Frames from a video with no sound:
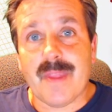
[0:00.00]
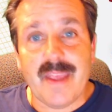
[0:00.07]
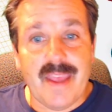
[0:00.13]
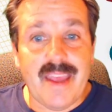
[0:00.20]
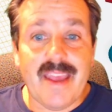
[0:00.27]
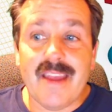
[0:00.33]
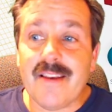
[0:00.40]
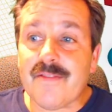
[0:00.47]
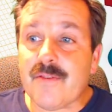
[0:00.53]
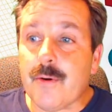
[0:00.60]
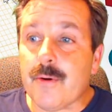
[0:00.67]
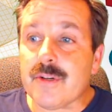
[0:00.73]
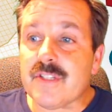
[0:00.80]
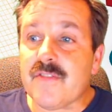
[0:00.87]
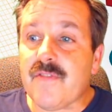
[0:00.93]
And of
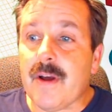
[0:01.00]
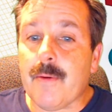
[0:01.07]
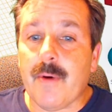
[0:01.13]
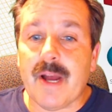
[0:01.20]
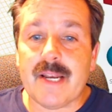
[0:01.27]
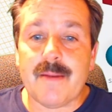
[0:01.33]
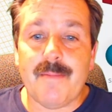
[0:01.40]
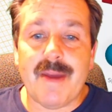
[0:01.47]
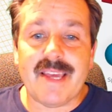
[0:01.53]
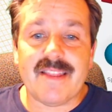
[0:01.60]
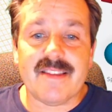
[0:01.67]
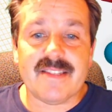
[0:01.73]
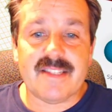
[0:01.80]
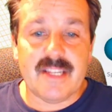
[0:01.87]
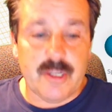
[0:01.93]
course, if I wanted to make
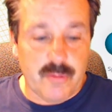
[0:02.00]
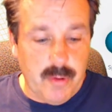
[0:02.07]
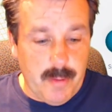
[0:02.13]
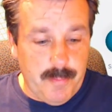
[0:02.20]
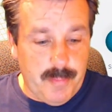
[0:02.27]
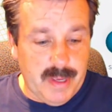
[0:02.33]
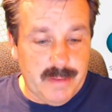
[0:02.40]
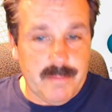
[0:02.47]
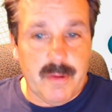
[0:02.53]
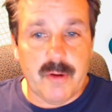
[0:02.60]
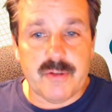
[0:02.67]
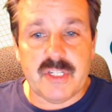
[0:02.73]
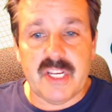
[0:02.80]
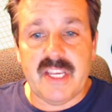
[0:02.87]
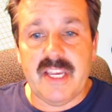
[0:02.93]
this into a
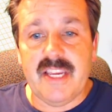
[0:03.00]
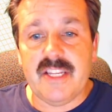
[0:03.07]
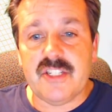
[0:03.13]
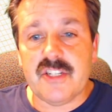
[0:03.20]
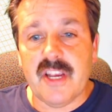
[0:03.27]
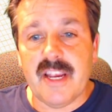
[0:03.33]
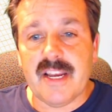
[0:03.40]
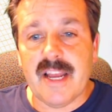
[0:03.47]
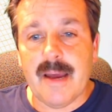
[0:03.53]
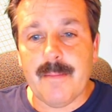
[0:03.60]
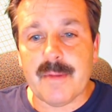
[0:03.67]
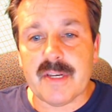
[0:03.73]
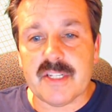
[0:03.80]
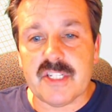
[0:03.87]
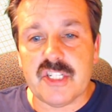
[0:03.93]
Bitmoji keychain, I'm
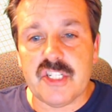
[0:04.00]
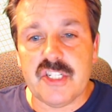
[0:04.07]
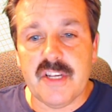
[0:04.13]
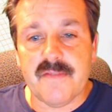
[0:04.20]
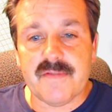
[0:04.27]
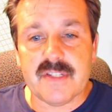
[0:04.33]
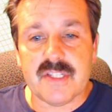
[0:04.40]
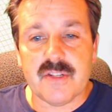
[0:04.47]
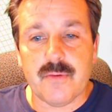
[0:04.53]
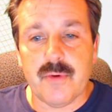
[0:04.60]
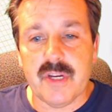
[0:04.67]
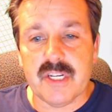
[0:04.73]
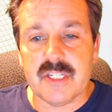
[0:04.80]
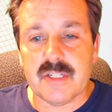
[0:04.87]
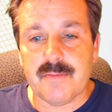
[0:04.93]
going to shift
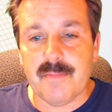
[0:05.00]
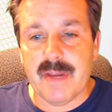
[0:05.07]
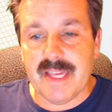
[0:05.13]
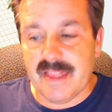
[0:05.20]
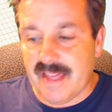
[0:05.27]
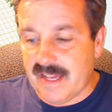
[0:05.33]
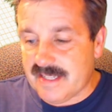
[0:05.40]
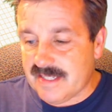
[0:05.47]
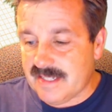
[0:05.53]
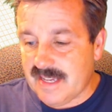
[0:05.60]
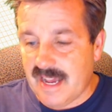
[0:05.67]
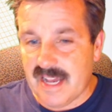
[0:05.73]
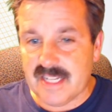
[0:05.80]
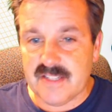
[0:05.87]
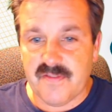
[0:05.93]
squish, make that
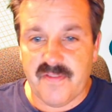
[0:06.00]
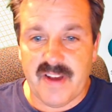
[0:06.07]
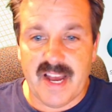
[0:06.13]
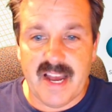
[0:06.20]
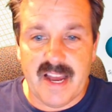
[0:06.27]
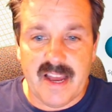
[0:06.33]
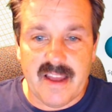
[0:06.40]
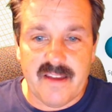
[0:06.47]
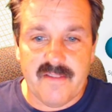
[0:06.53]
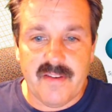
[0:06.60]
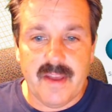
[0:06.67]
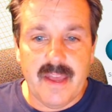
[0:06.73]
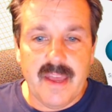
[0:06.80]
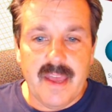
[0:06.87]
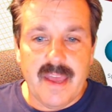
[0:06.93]
size 5,
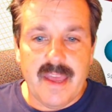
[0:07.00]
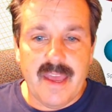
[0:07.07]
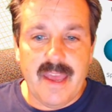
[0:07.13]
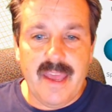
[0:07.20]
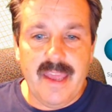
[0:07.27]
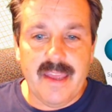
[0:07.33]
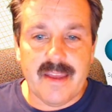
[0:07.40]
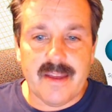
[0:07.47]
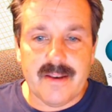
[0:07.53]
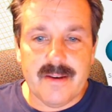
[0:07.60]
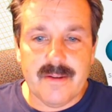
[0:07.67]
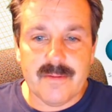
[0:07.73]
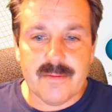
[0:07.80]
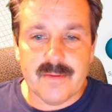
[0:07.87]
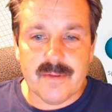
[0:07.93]

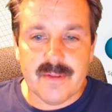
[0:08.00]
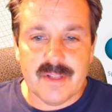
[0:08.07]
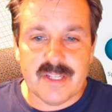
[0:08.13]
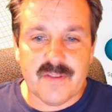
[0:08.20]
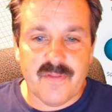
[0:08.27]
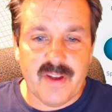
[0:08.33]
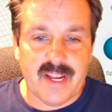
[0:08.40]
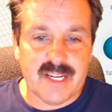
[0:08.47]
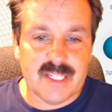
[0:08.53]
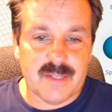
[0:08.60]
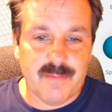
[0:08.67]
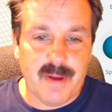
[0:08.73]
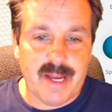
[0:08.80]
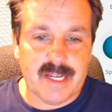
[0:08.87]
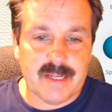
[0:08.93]
and let's find a
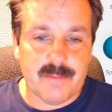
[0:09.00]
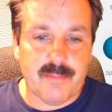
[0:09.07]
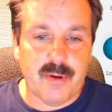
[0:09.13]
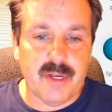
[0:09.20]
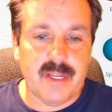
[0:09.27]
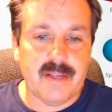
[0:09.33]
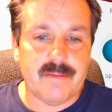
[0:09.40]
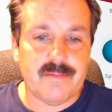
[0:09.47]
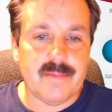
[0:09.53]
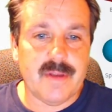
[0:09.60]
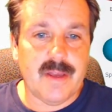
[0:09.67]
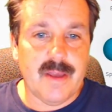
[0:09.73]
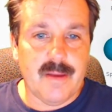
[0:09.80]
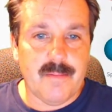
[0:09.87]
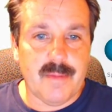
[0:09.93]
spot to put it.
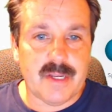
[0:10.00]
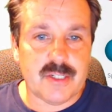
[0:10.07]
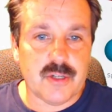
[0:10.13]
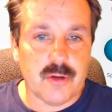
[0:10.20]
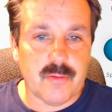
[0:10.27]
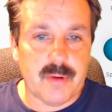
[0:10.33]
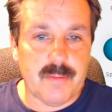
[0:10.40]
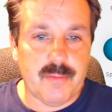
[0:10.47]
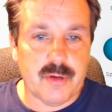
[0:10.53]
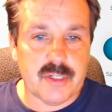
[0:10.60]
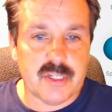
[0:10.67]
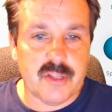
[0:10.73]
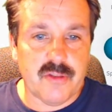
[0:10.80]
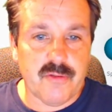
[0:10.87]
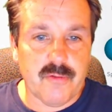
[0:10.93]
Make sure we
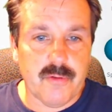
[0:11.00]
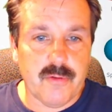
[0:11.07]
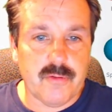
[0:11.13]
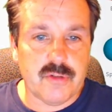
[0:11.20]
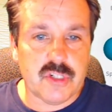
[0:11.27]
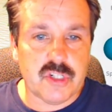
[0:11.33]
push it through.